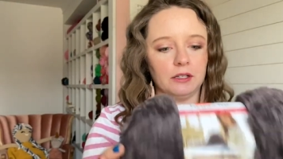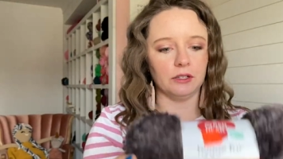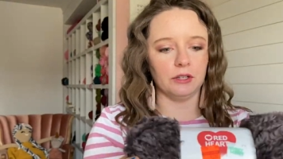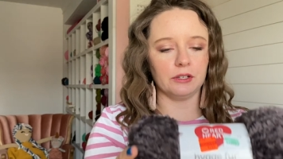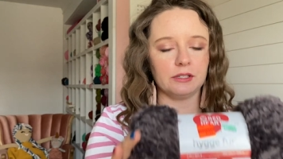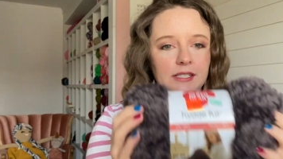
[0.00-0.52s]

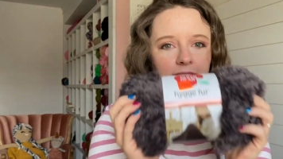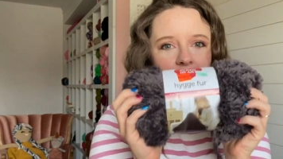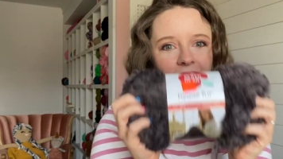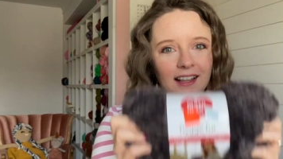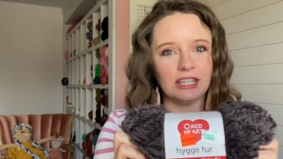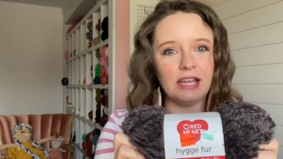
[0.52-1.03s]
looks.
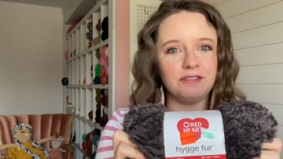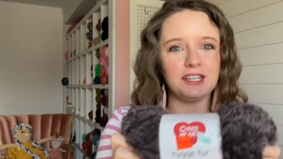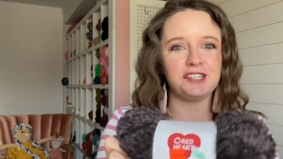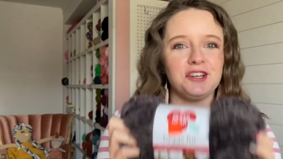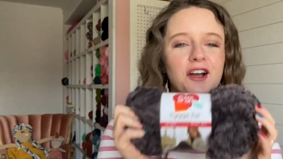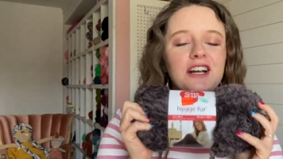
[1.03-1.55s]
Love
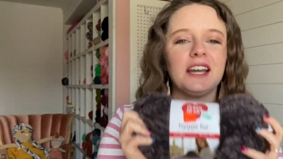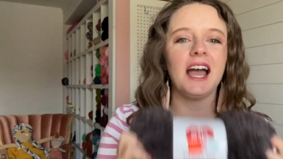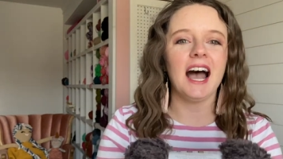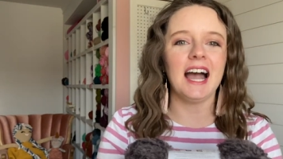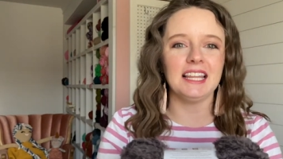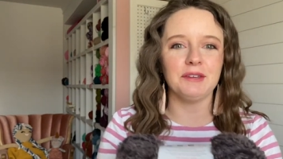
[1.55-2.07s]
this yarn,
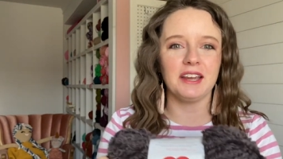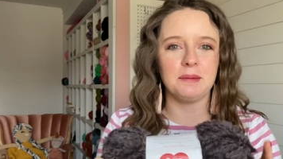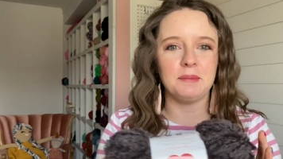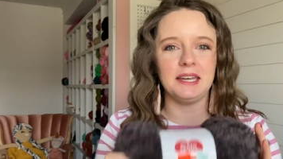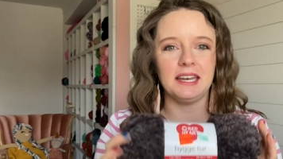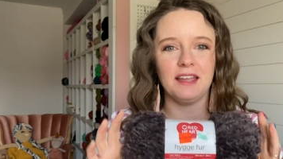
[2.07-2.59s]
highly
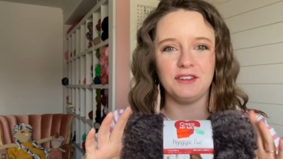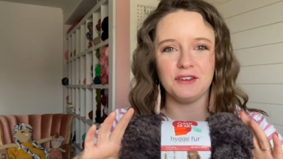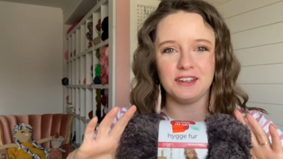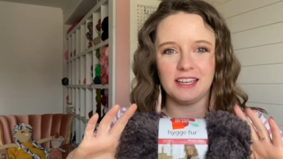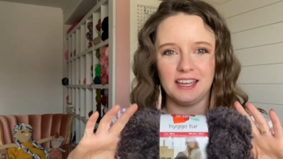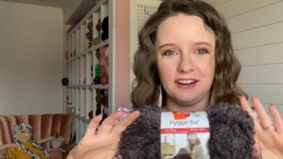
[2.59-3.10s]
recommend it if you can
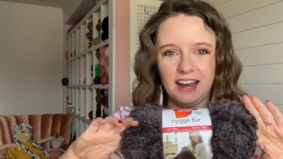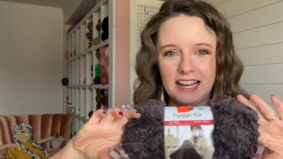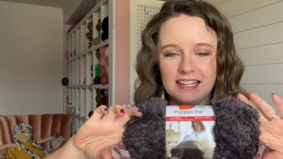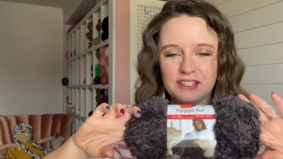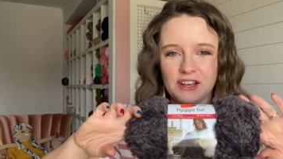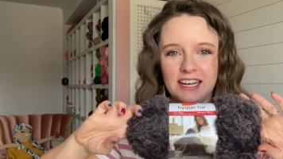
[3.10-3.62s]
get your
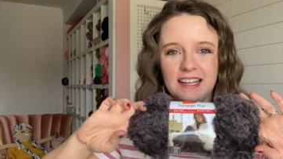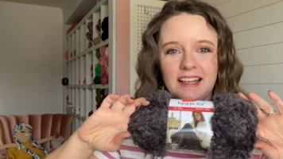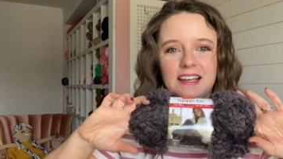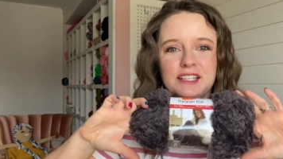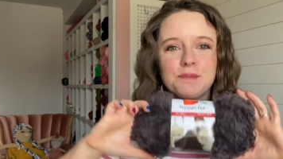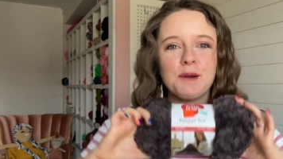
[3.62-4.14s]
hands on it. It
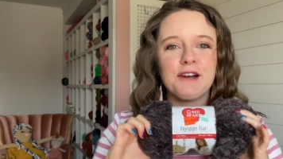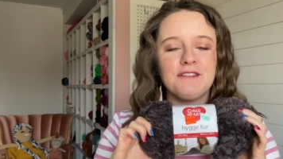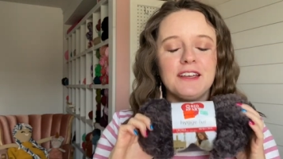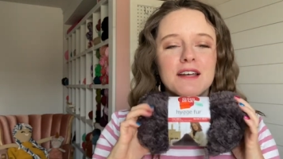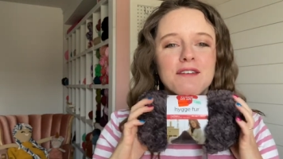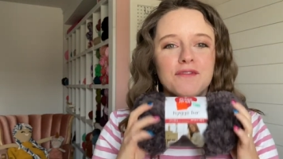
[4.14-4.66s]
is
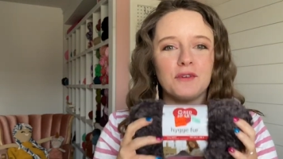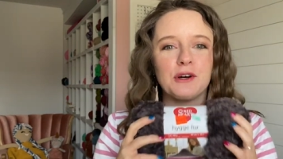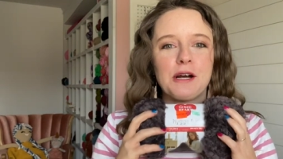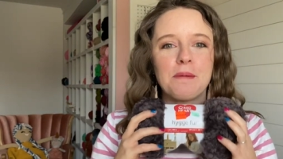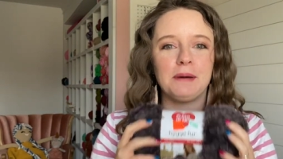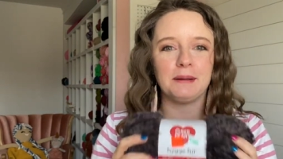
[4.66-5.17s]
perfect
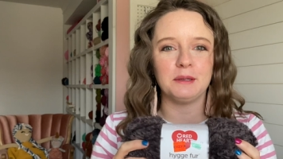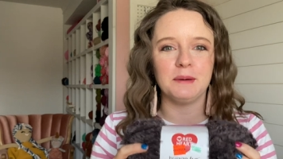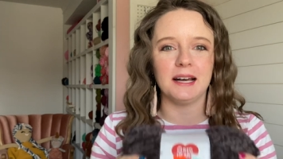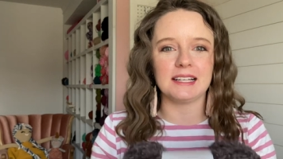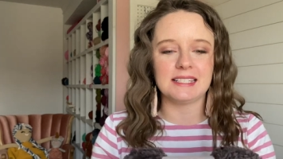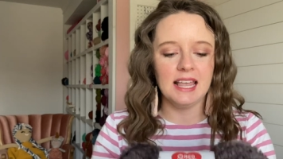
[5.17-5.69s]
for bubble bugs.